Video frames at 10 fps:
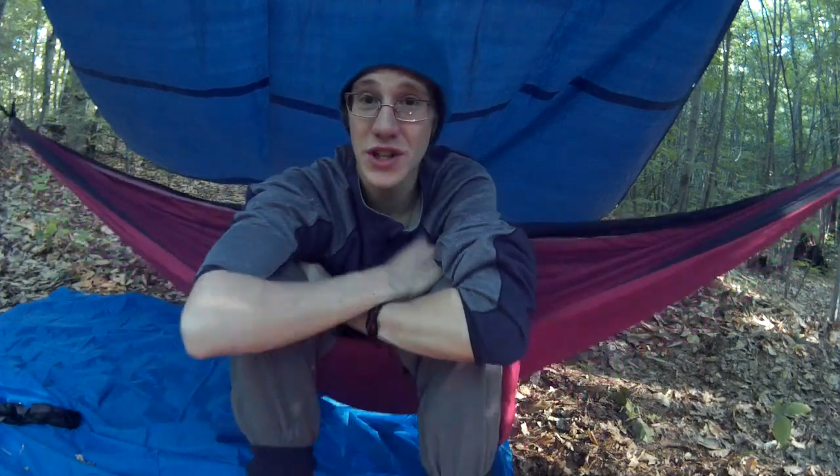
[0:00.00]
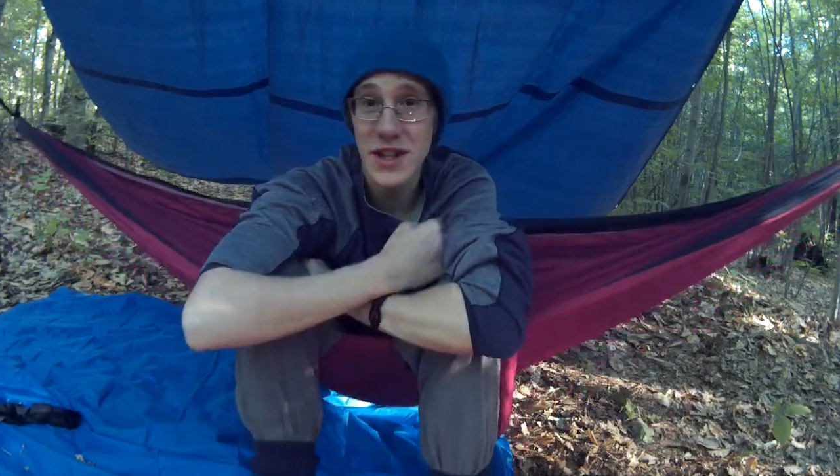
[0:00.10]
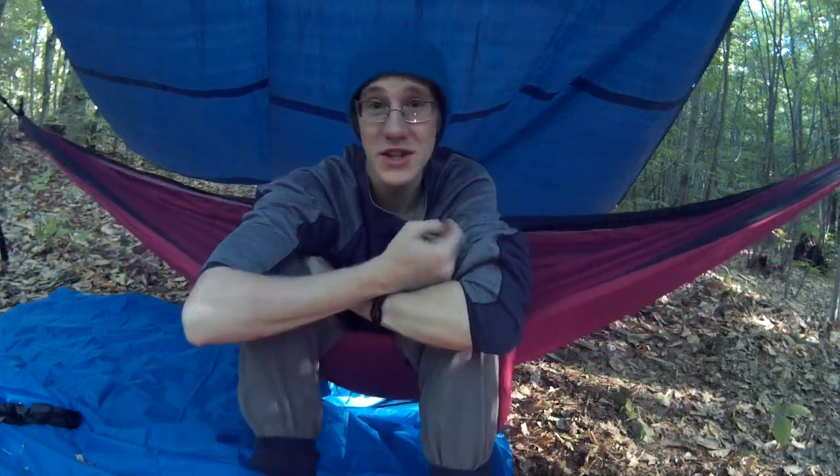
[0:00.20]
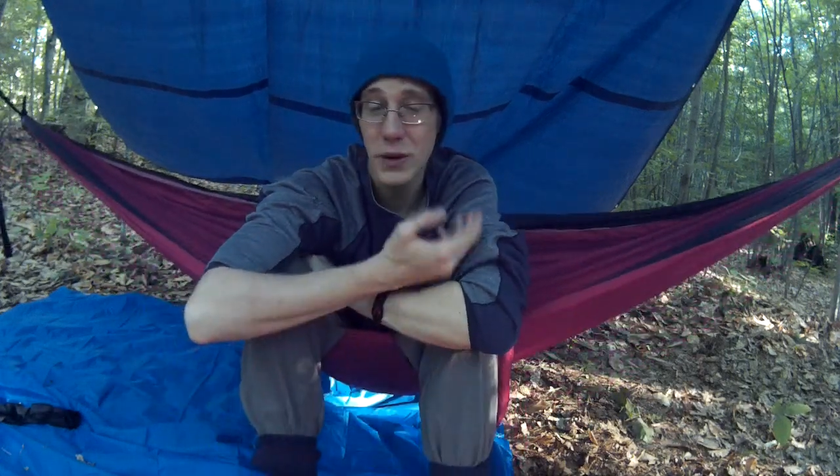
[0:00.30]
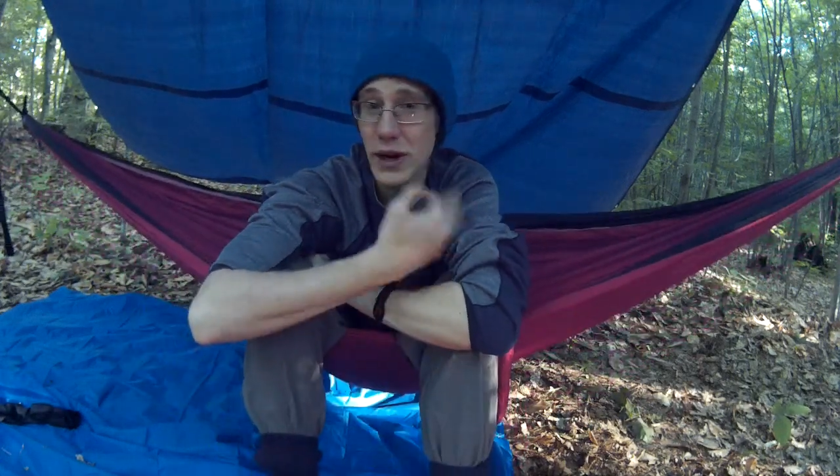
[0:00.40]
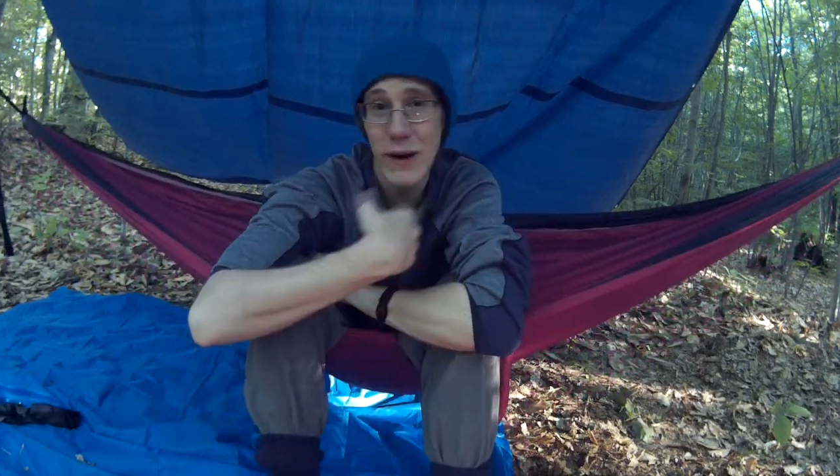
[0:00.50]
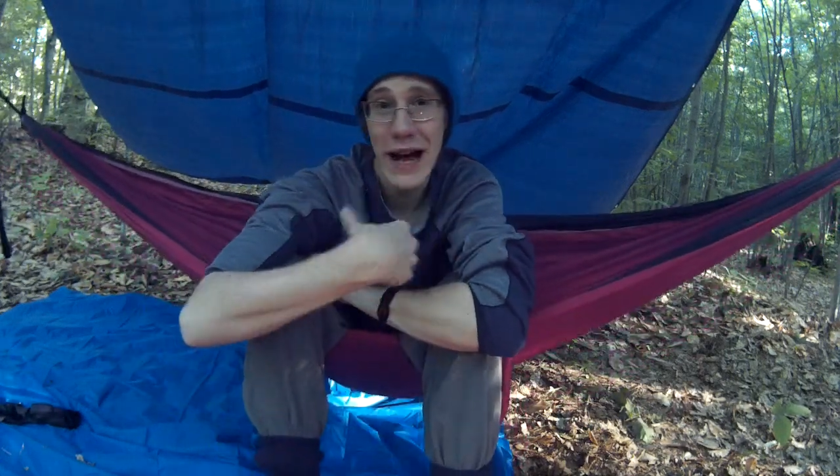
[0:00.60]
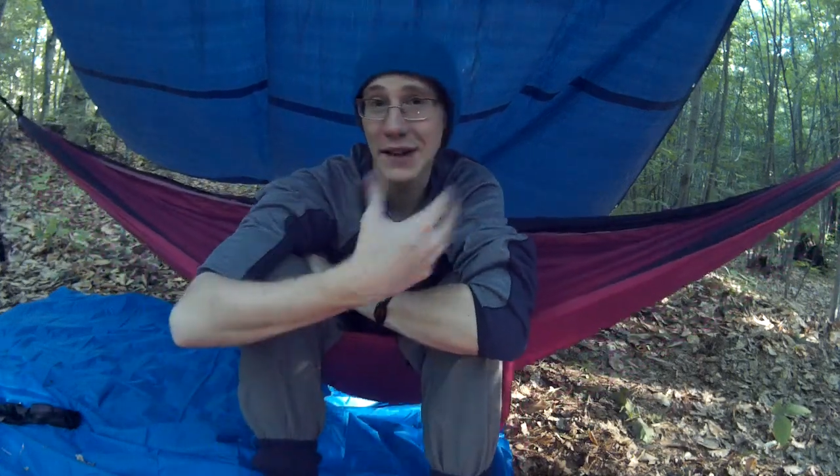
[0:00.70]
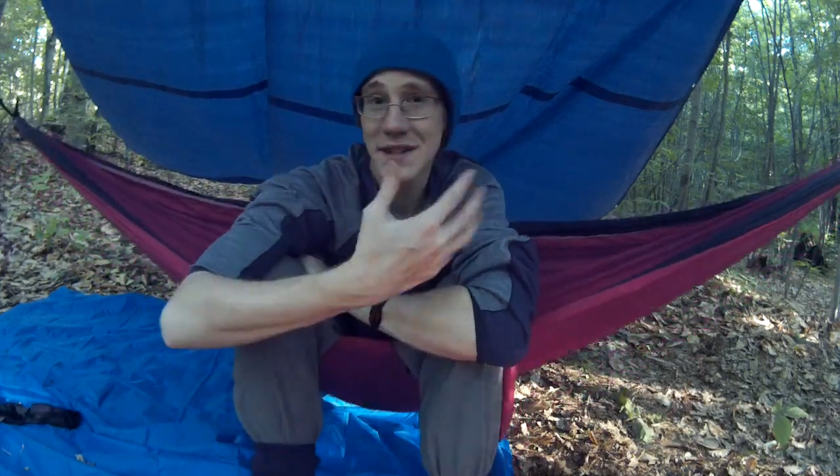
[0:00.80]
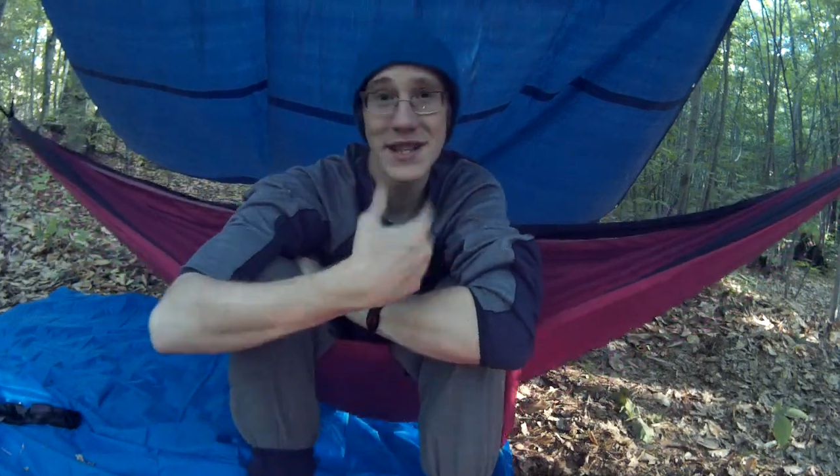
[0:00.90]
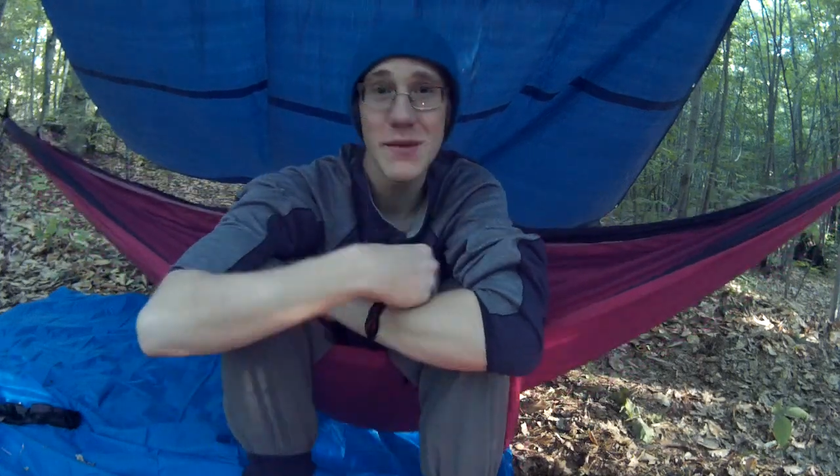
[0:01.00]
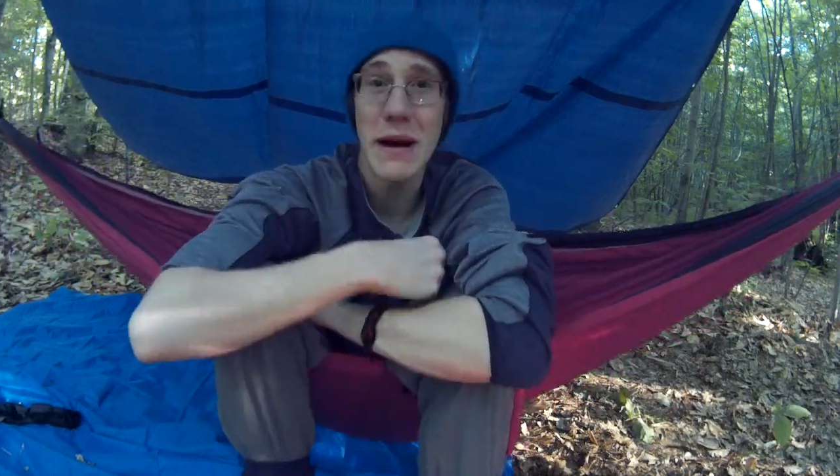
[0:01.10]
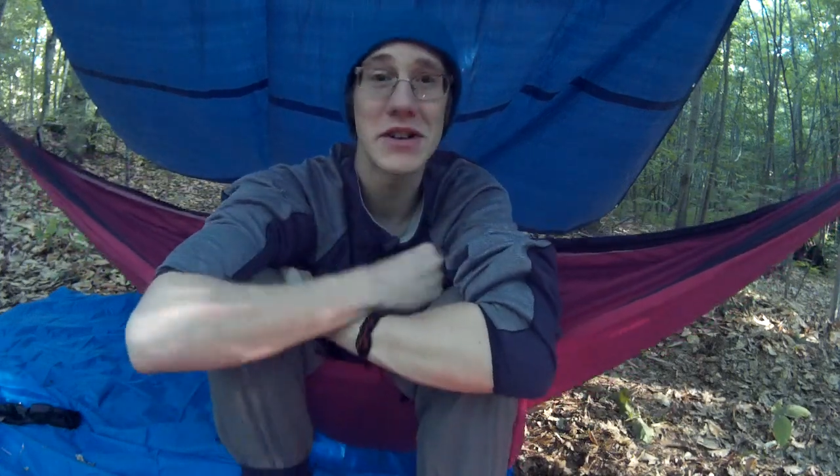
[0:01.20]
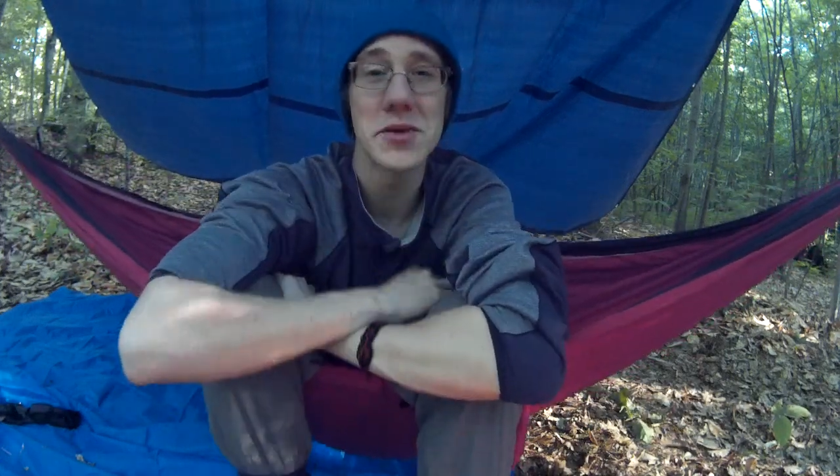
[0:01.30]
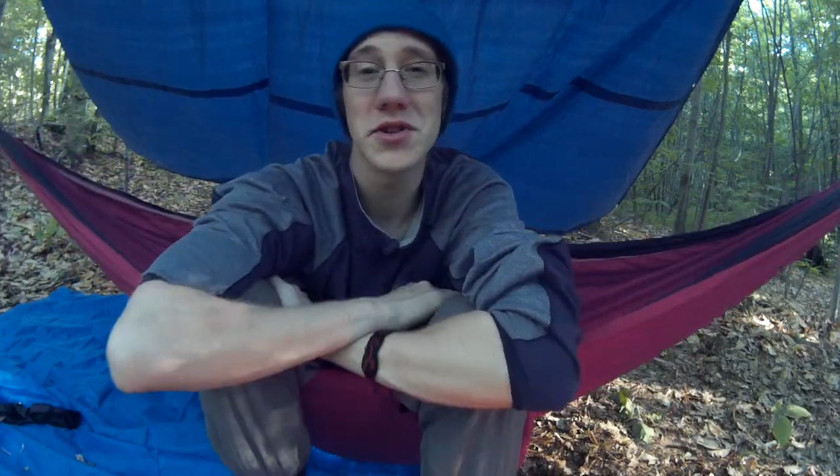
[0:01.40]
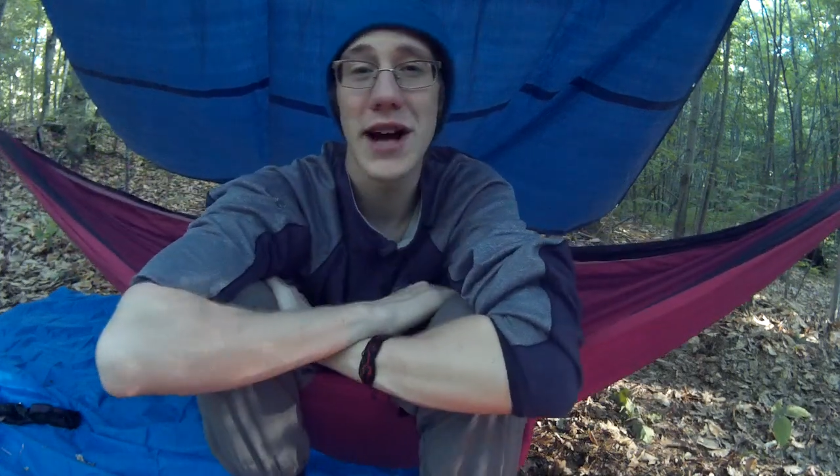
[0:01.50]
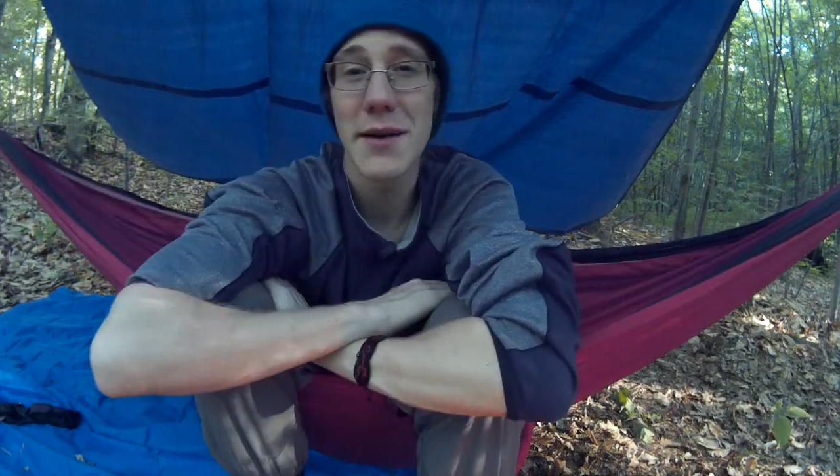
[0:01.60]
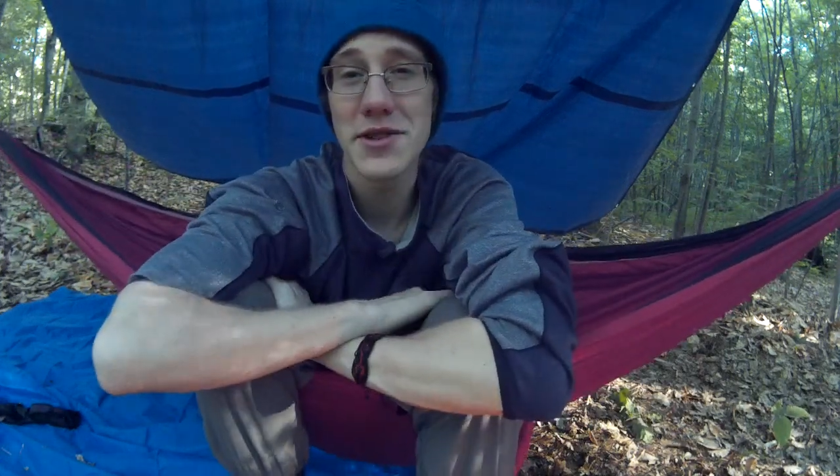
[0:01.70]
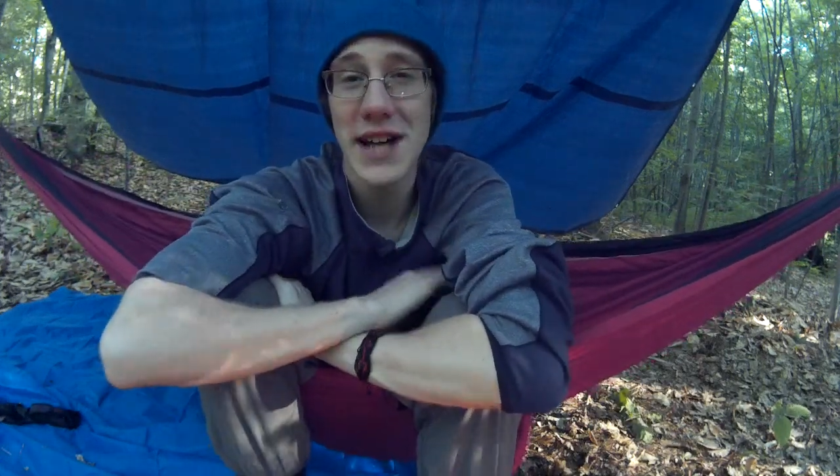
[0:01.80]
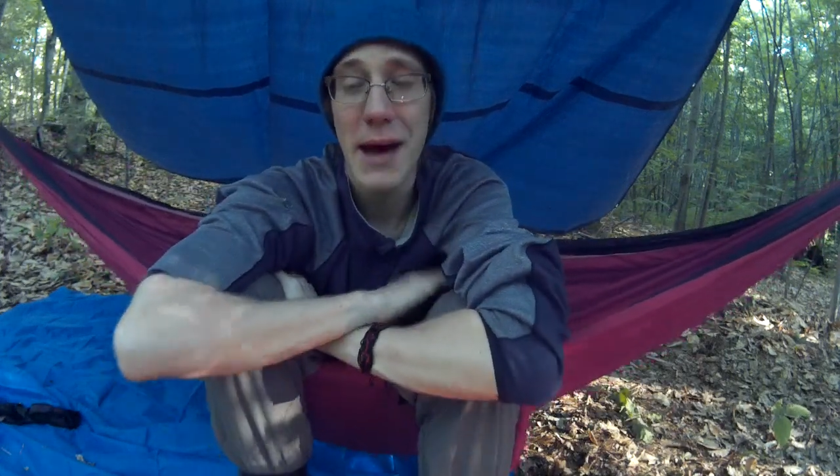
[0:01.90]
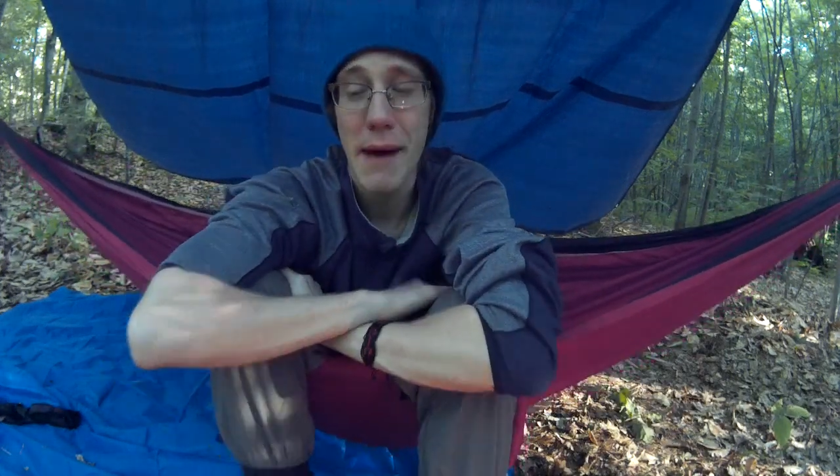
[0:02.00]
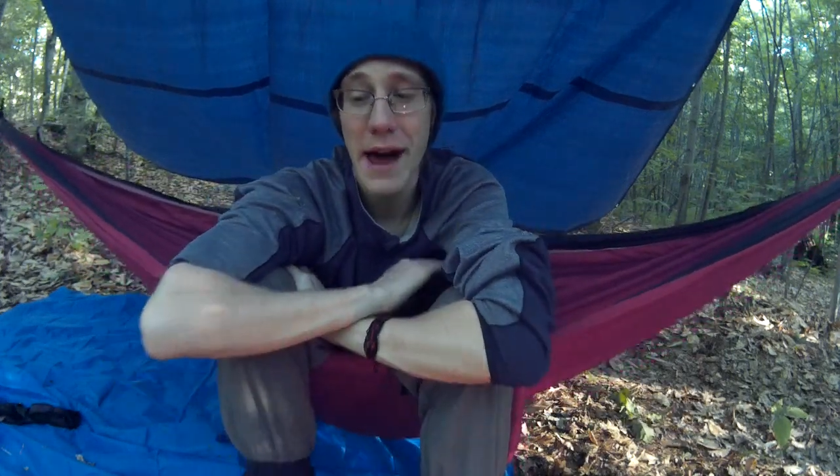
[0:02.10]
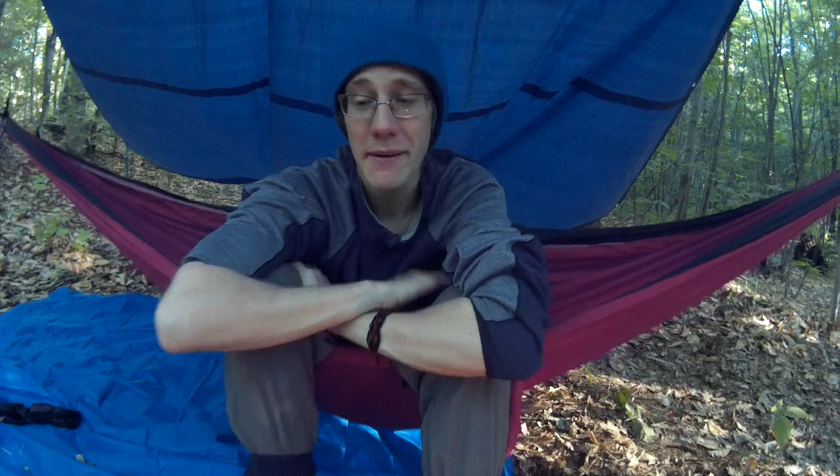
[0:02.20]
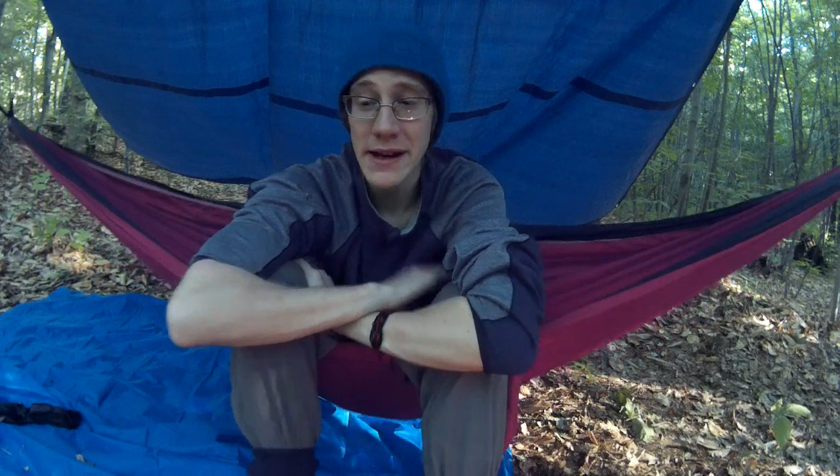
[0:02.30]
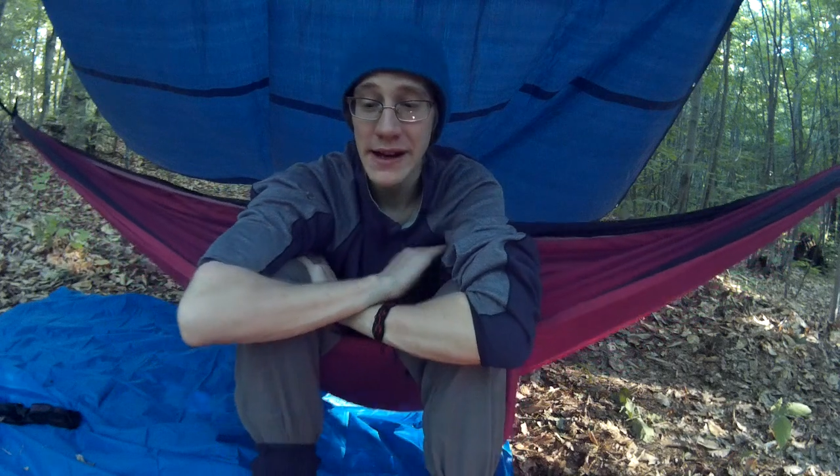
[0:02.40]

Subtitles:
He's right around the same amount of subscribers I'm at,